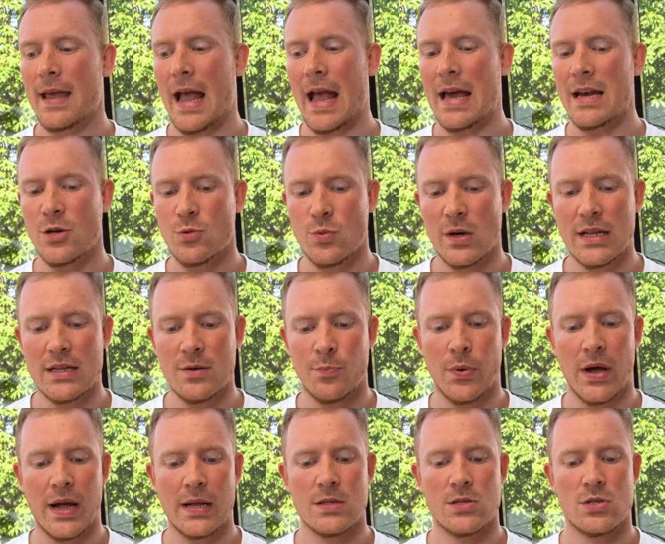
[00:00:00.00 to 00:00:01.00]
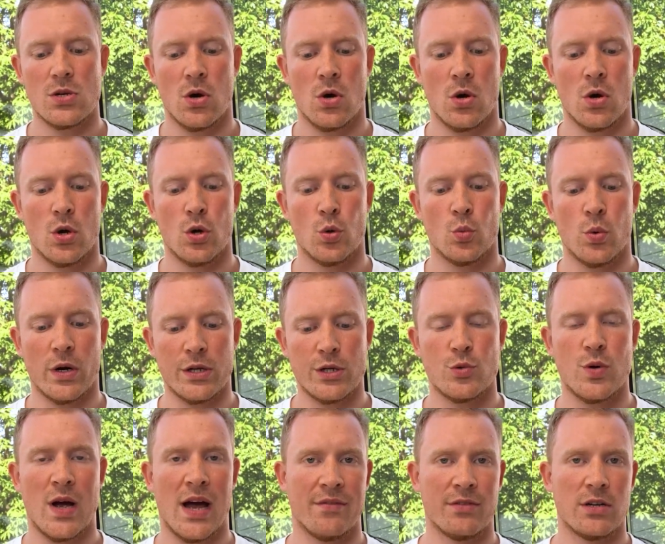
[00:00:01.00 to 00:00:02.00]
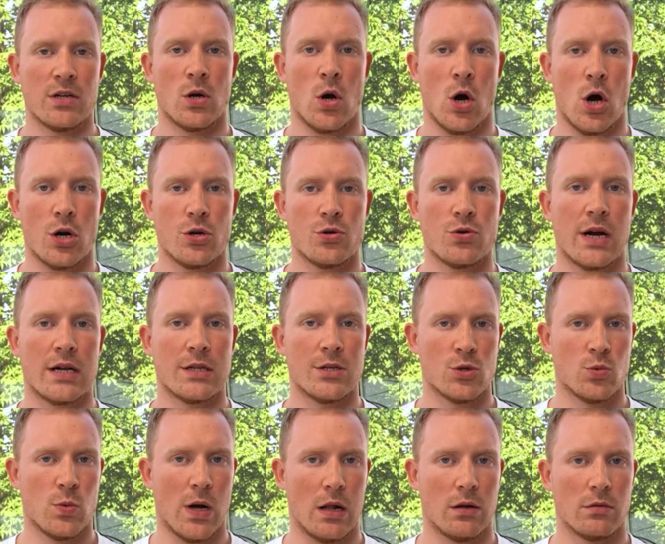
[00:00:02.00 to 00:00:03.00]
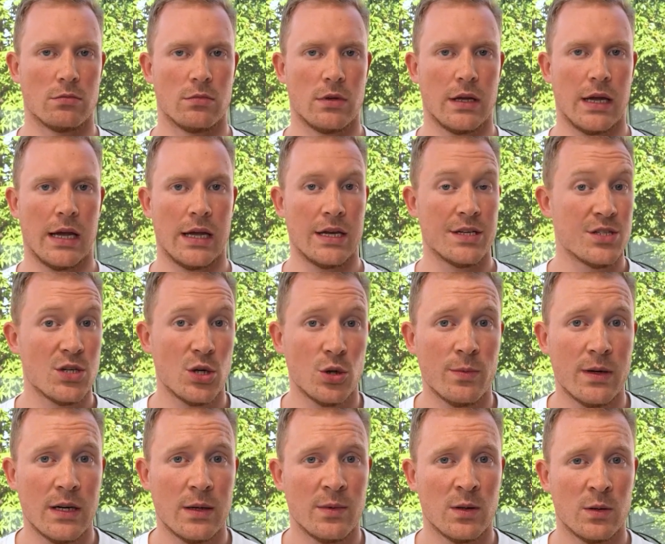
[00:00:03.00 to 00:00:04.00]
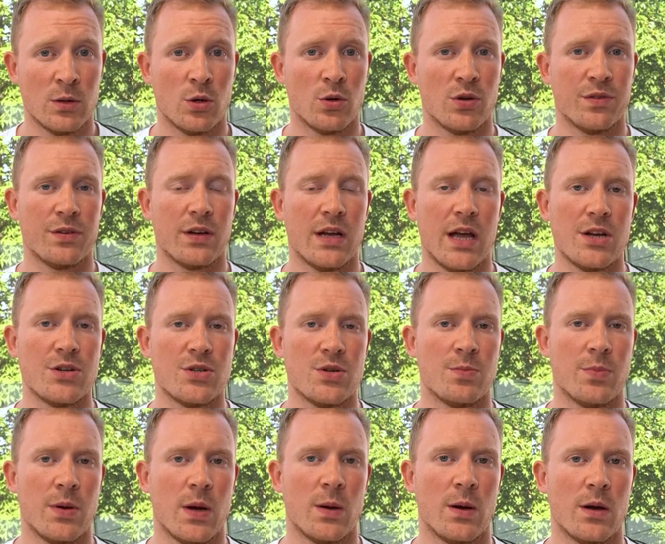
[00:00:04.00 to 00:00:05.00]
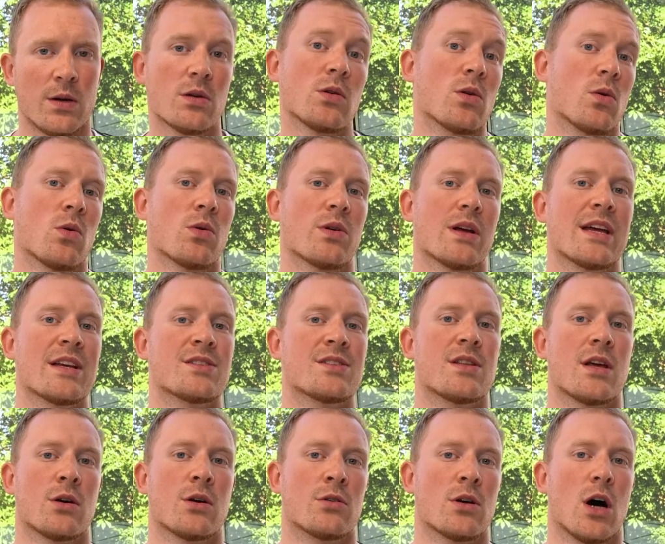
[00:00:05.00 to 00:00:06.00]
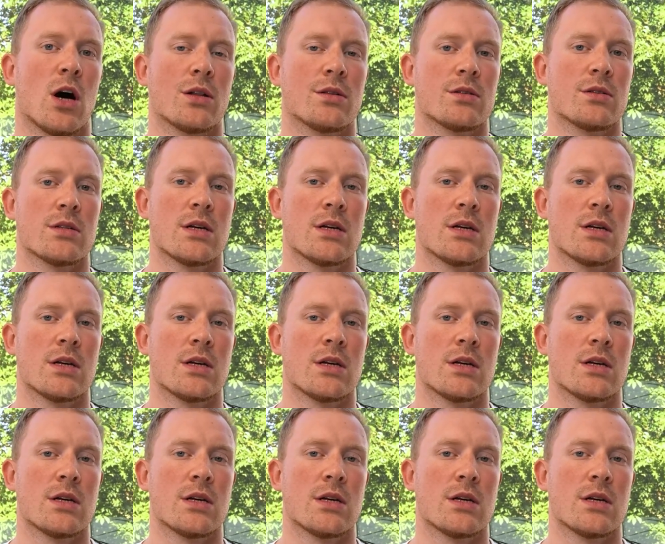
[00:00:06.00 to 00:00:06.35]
And it really depends on what you have in the contract as well. Is there a minimal notification period or is there not?